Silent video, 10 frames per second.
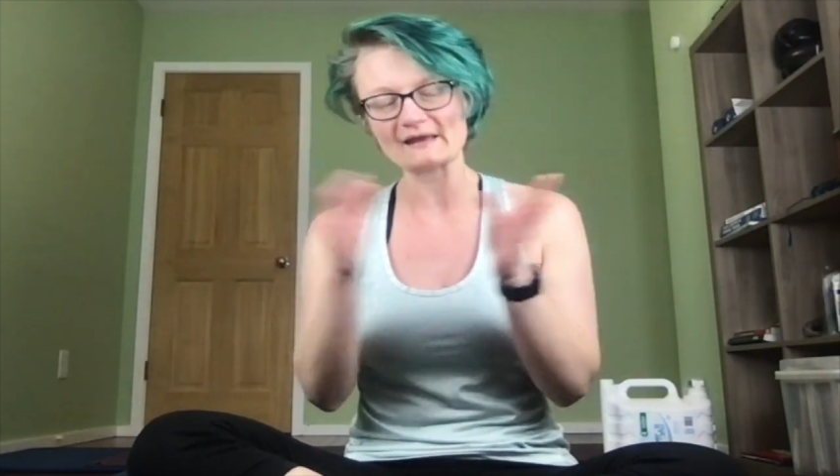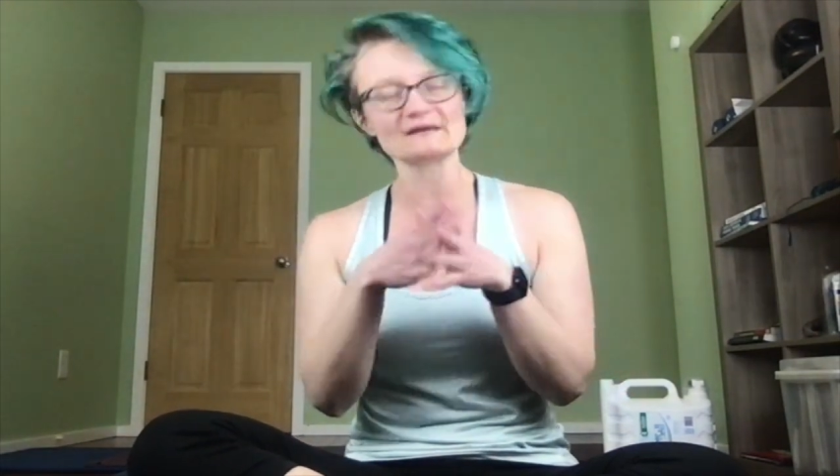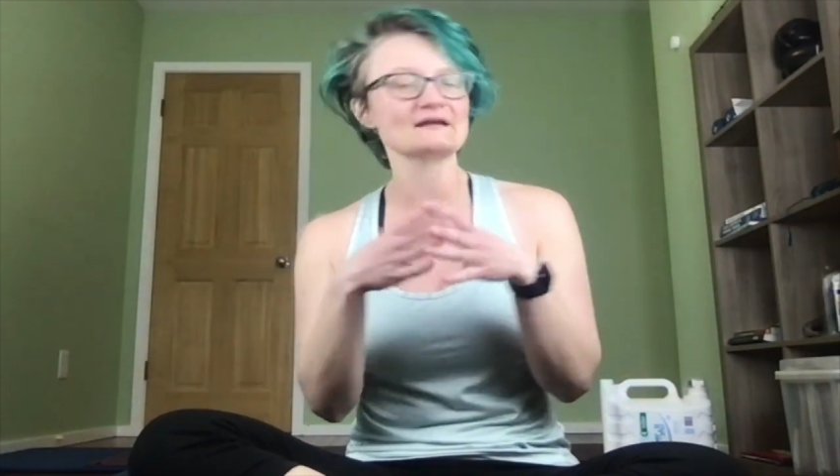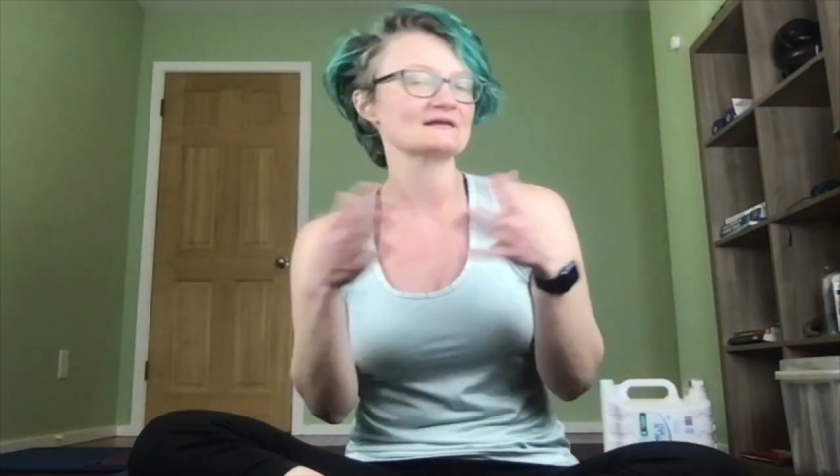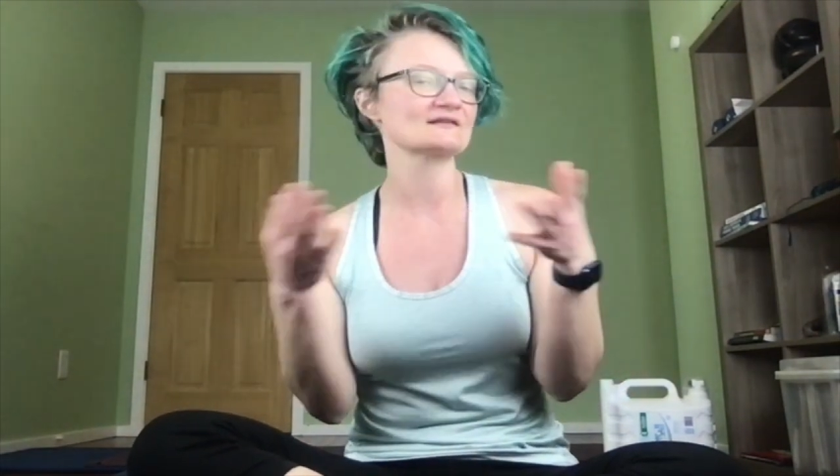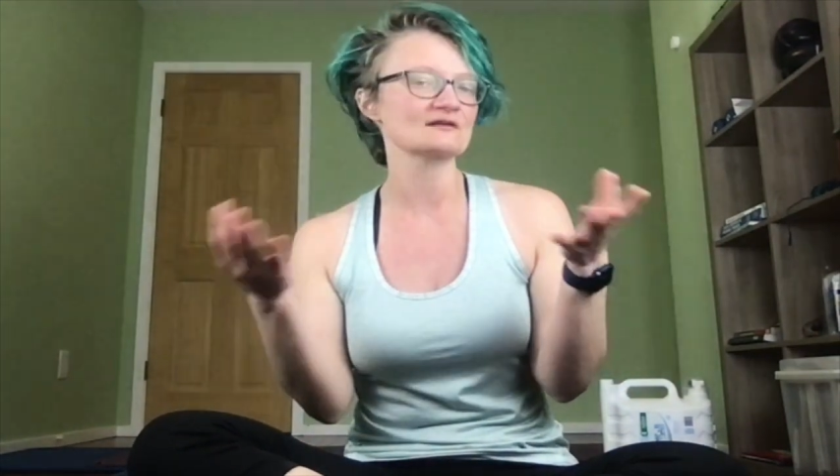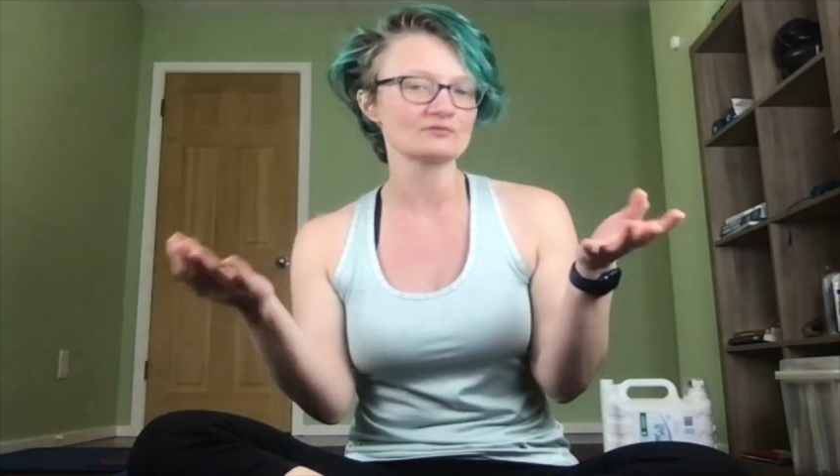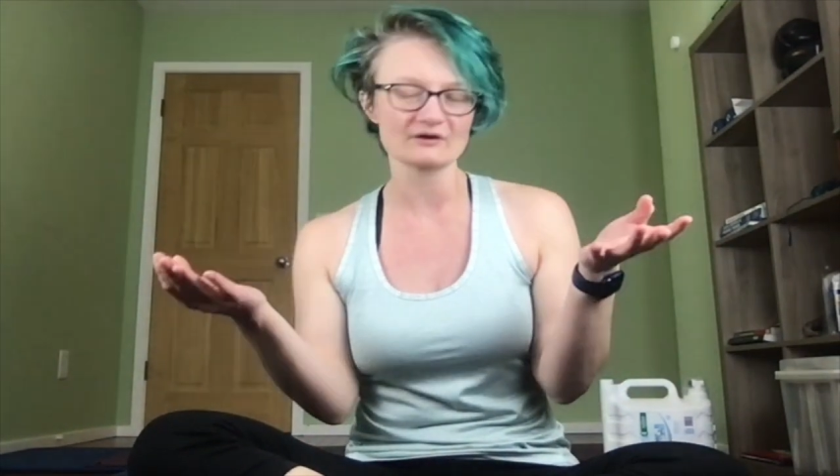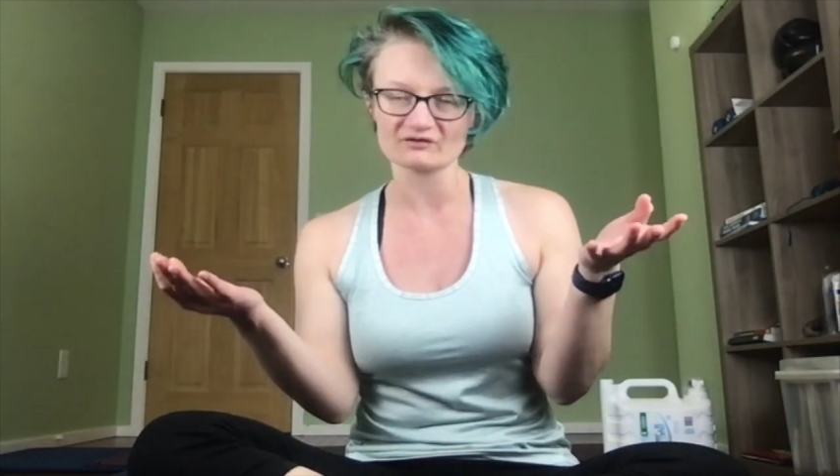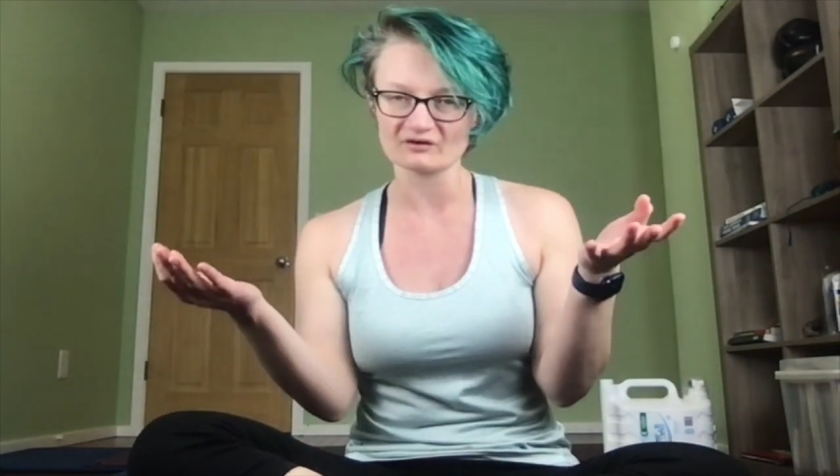nicely
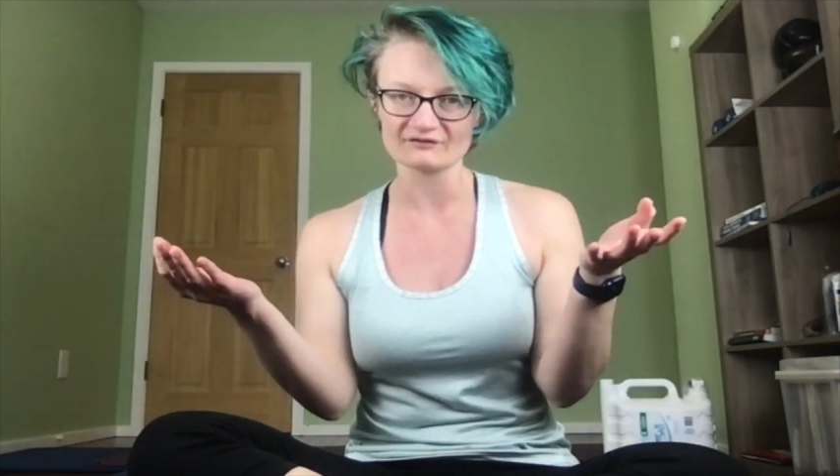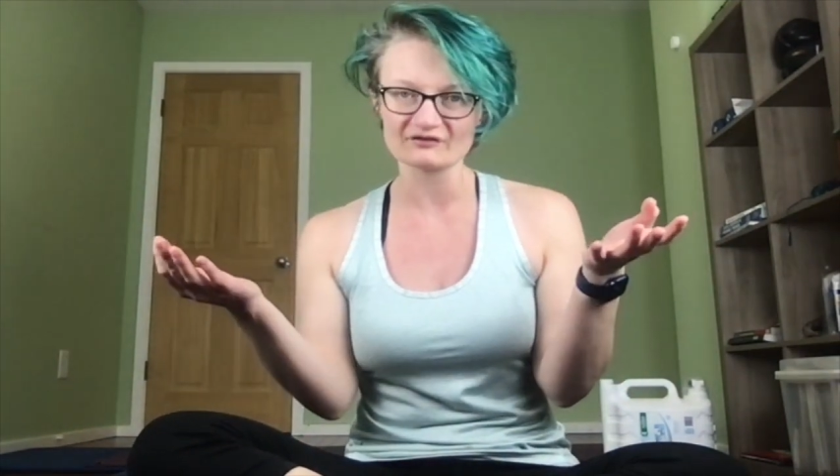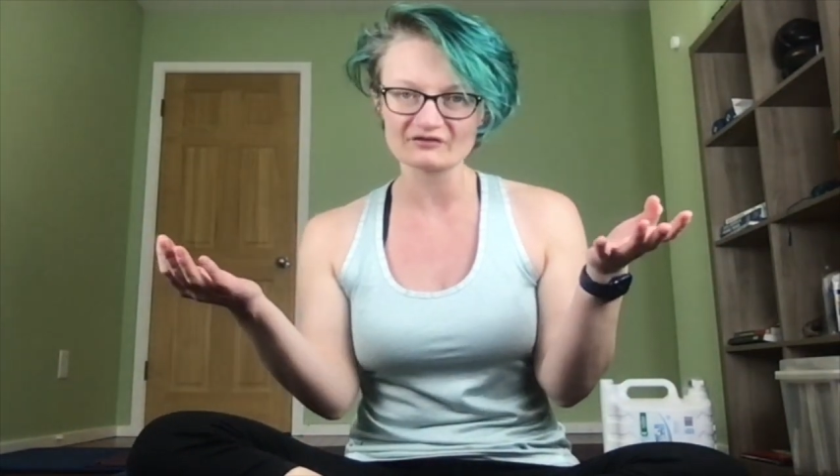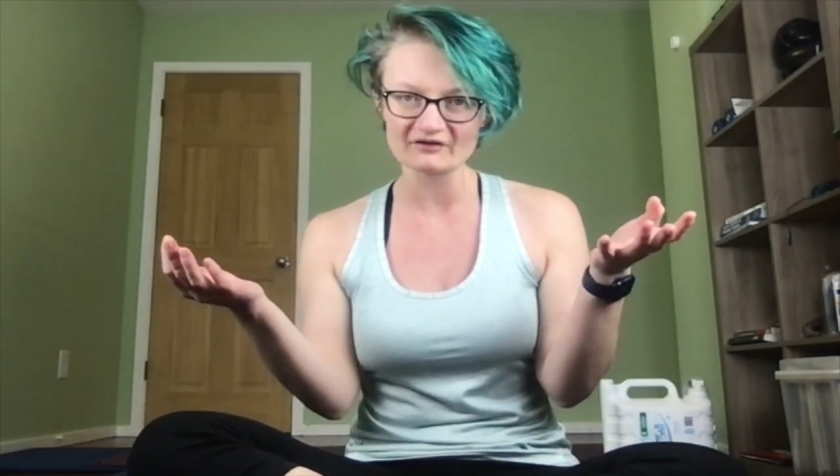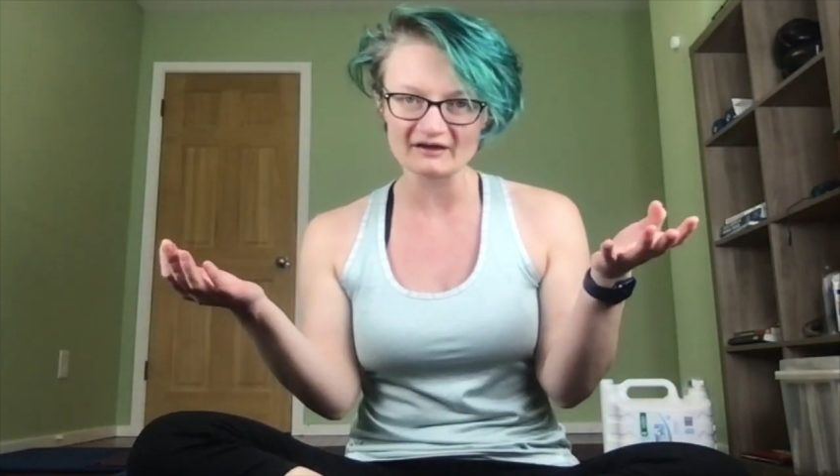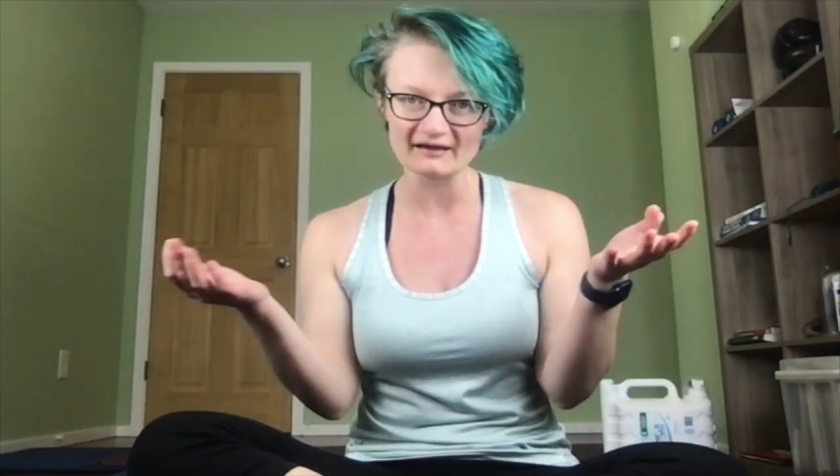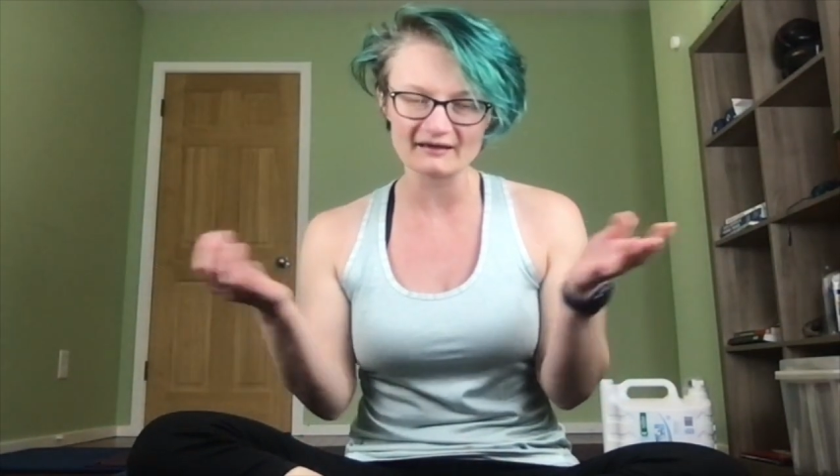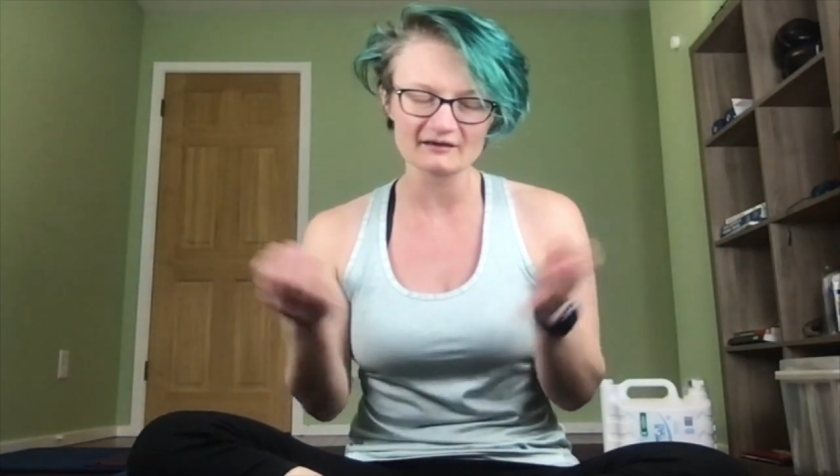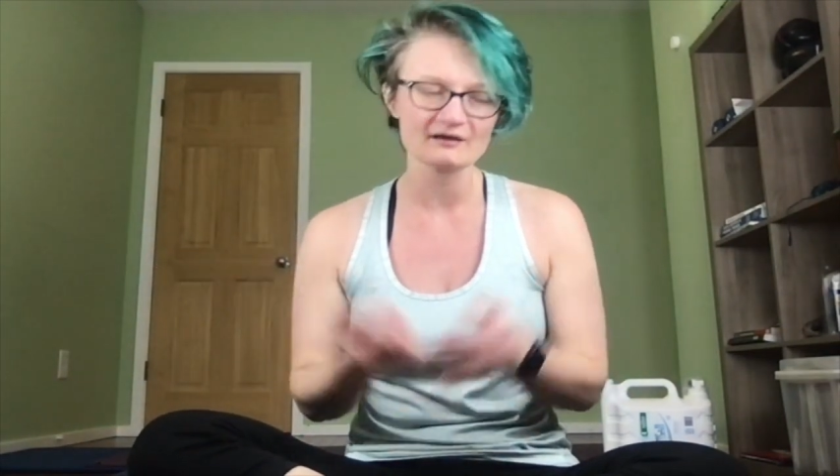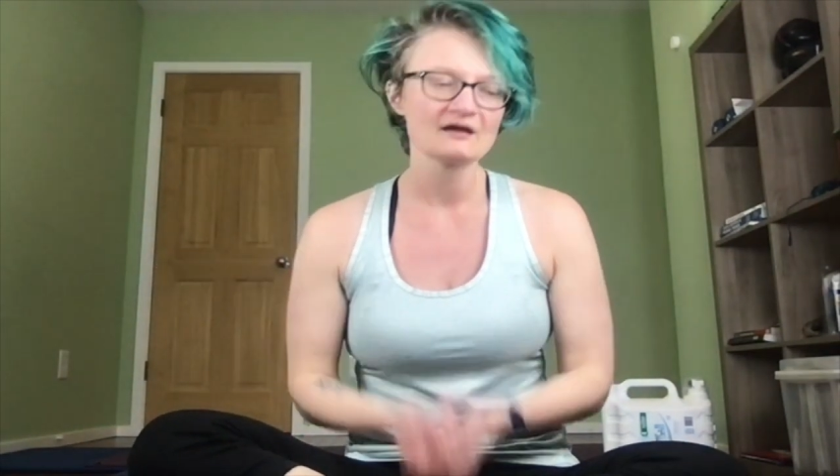written on the side.